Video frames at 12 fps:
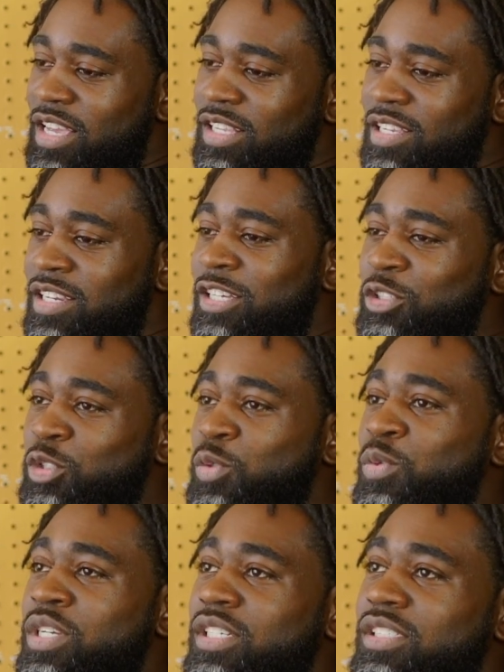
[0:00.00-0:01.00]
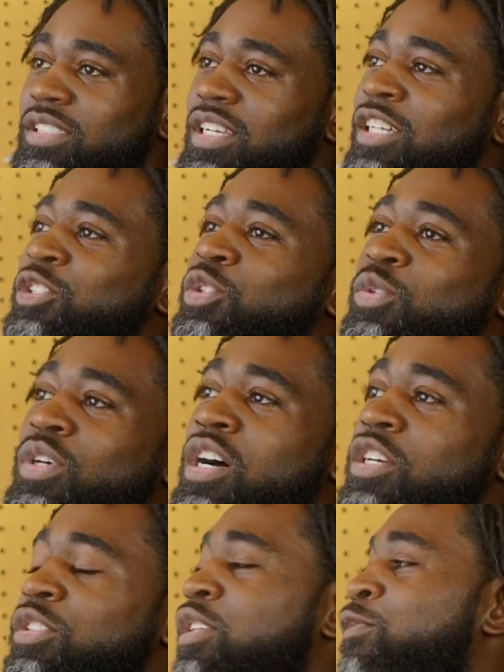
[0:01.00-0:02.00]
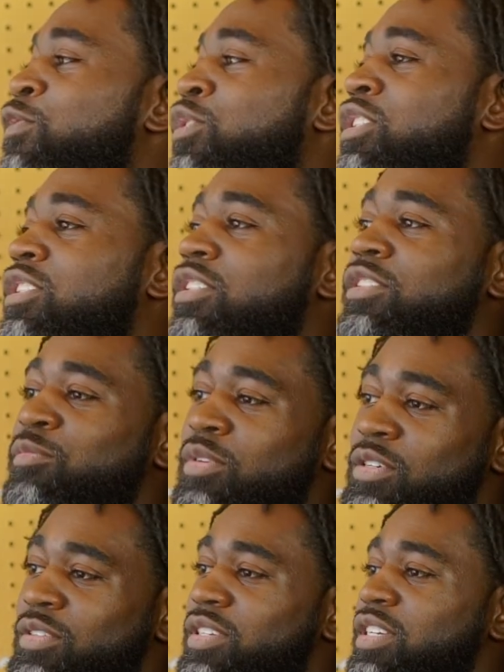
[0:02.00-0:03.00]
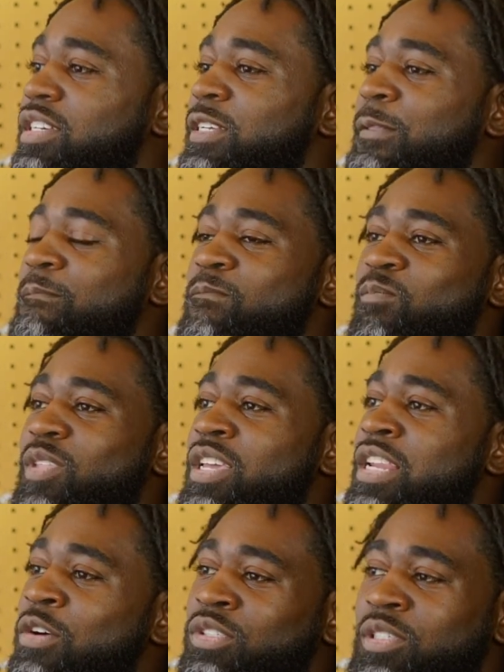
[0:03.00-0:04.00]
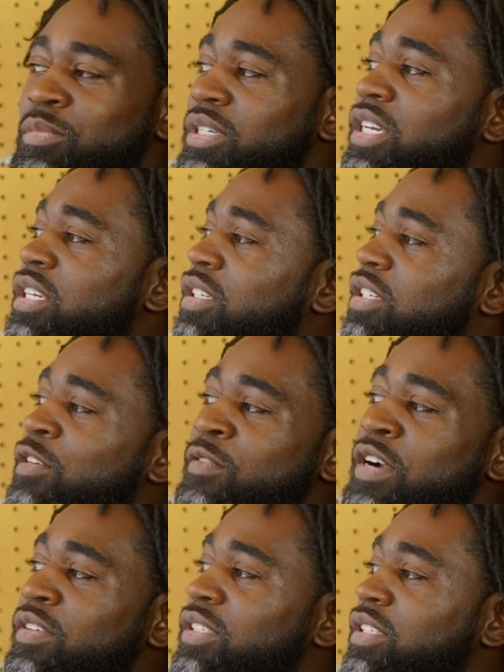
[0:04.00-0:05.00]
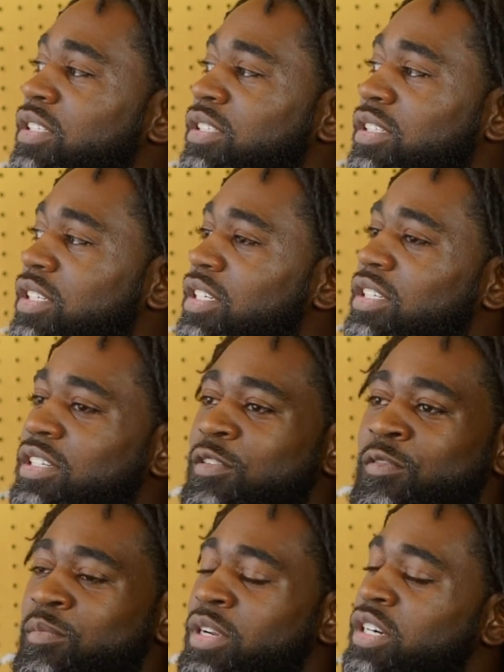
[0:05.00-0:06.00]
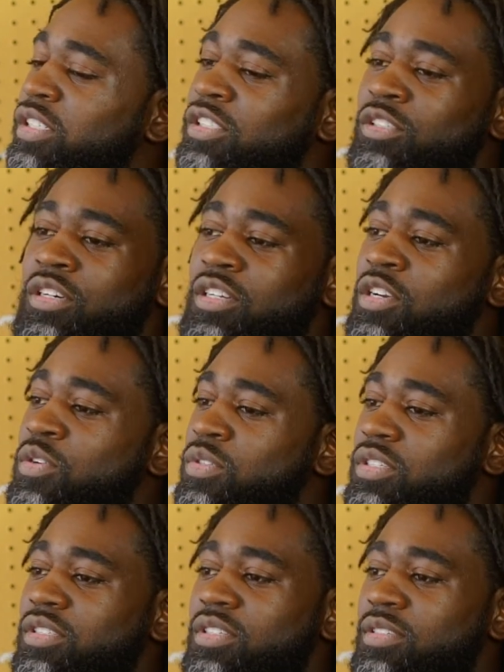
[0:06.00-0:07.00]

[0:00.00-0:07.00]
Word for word: The next two weeks, I sold 140 shirts, bro. Wow. And that was the beginning of everything. Mm-hmm. From there, it just started going.